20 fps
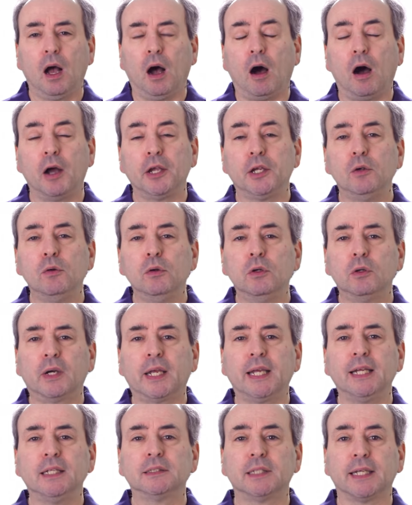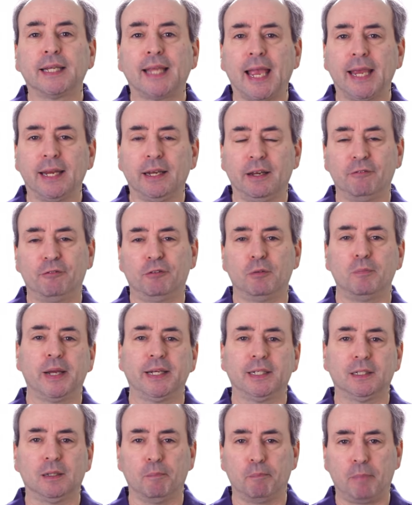Are you looking to gain
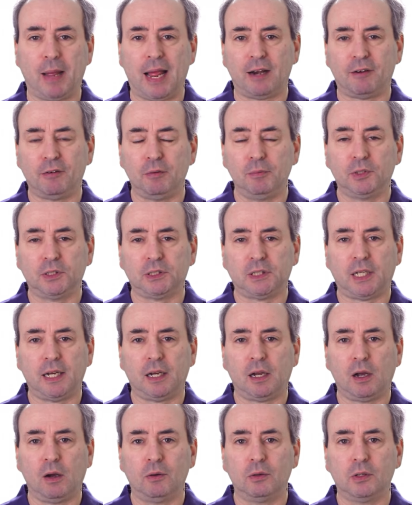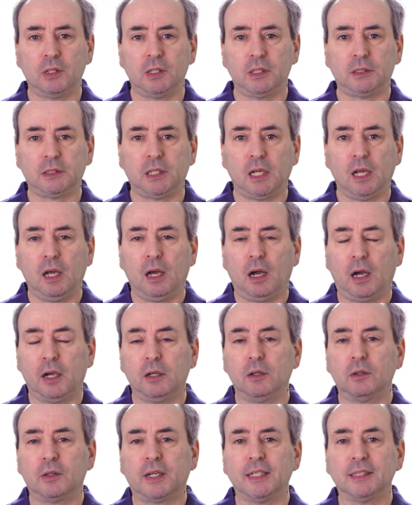information back from your stakeholders? Are
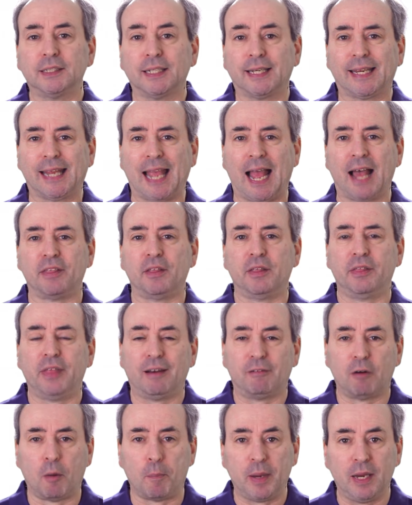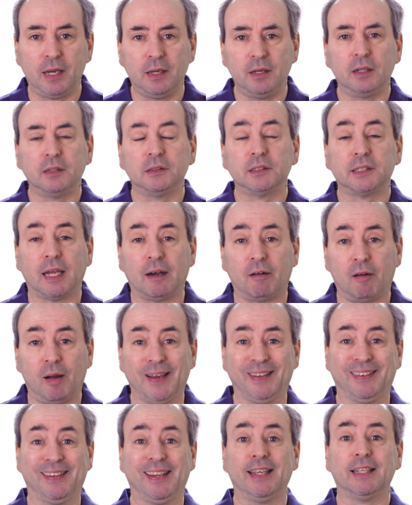you looking to gather their opinions, their
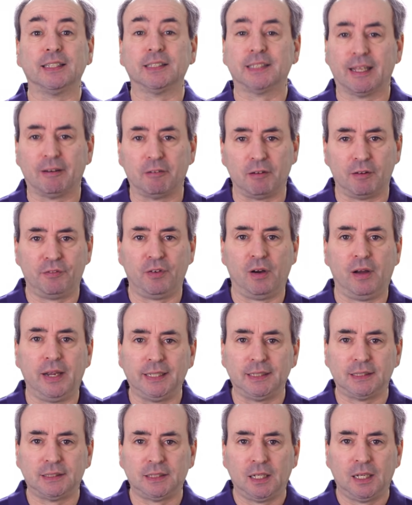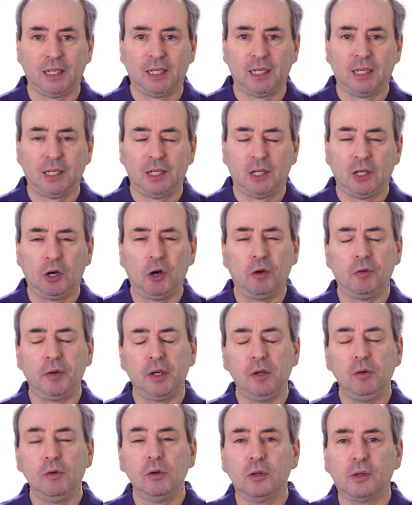ideas, their advice? Or are
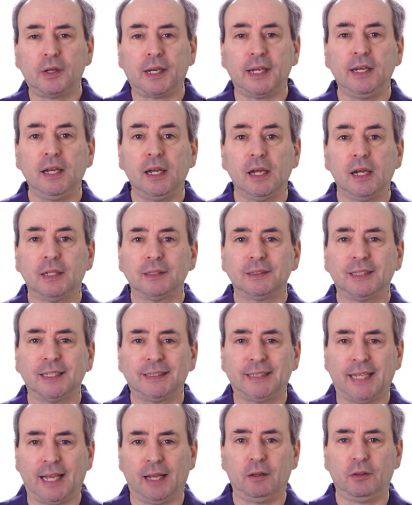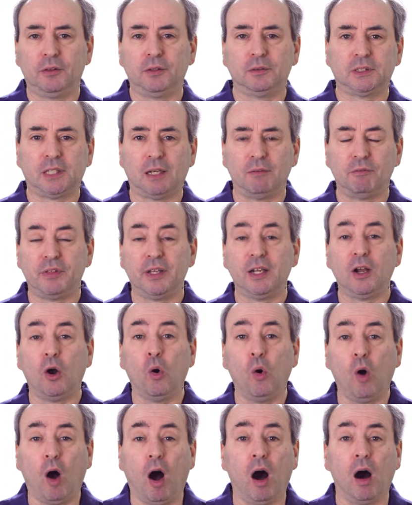you looking to tell them something
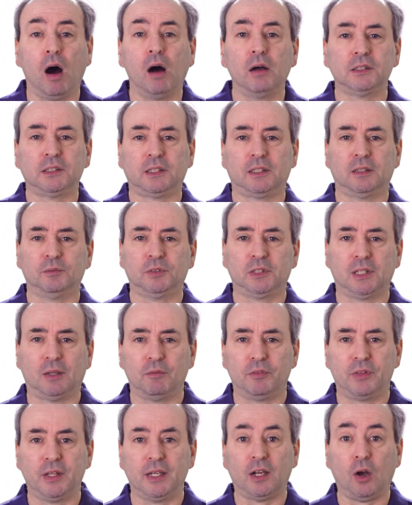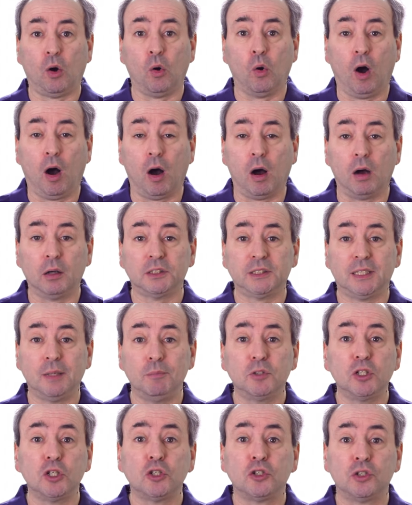or ask them something or ask them
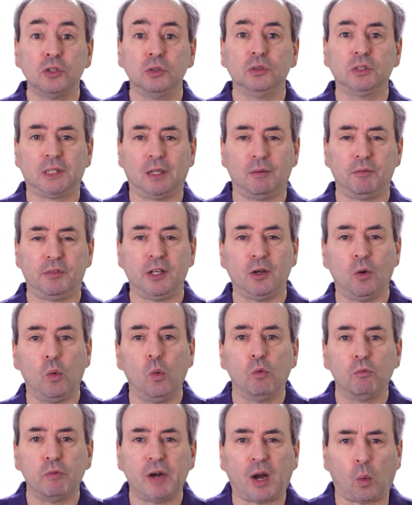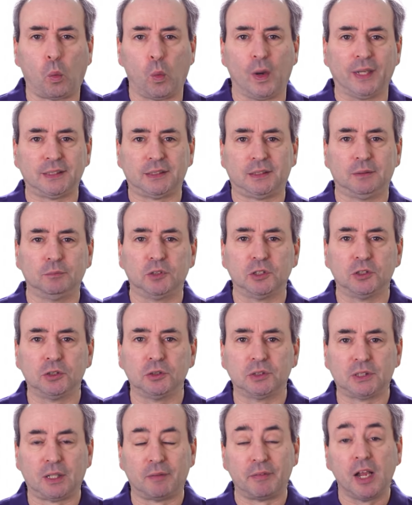to do something or request them to
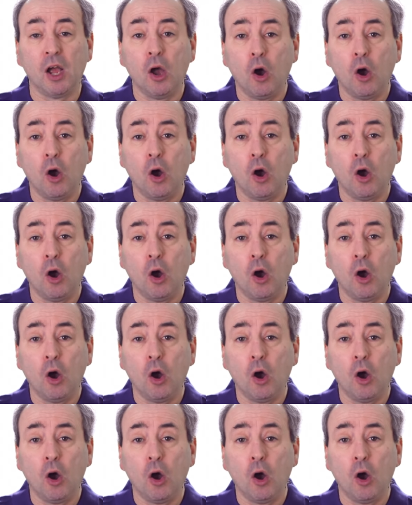do something